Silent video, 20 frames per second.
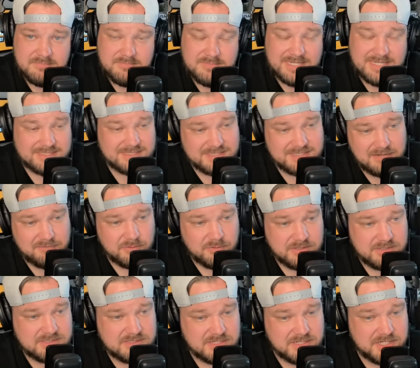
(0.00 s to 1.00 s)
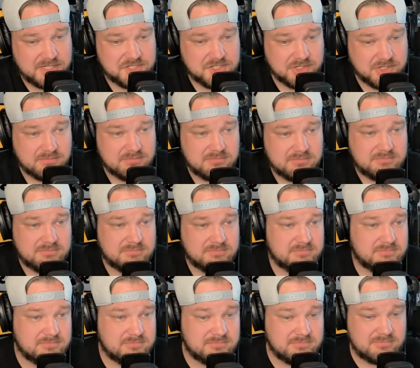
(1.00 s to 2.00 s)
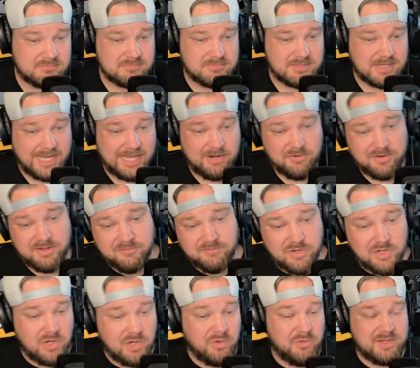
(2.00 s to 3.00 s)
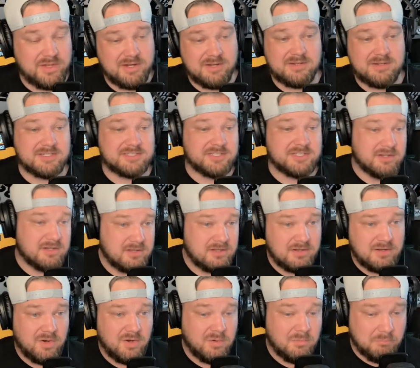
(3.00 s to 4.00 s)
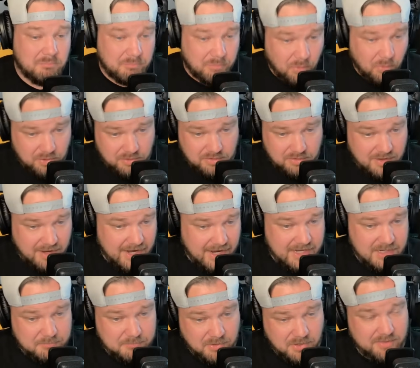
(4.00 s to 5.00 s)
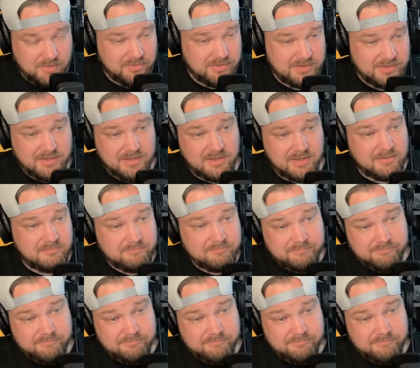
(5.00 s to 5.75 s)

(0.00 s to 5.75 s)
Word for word: that's definitely sedition. I don't even know that it doesn't borderline upon the uh,